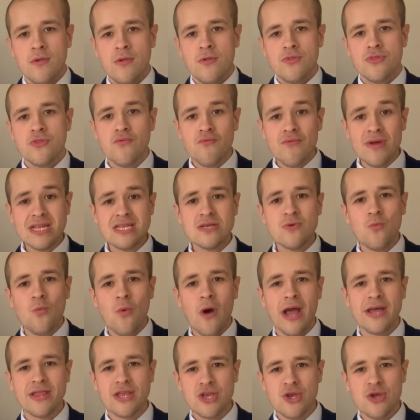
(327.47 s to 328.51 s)
The reason
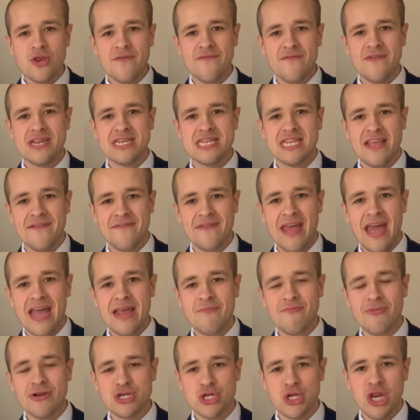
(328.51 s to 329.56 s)
why the University of
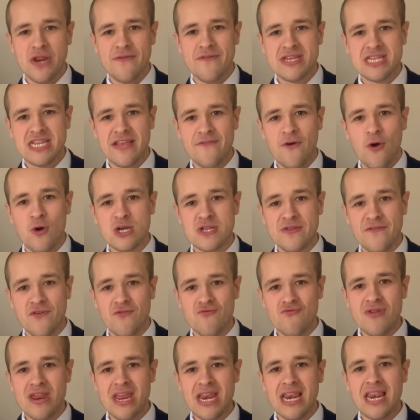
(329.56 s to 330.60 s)
Cambridge and the University of Oxford
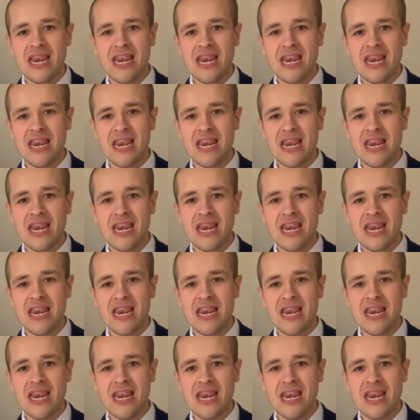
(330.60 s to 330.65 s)
really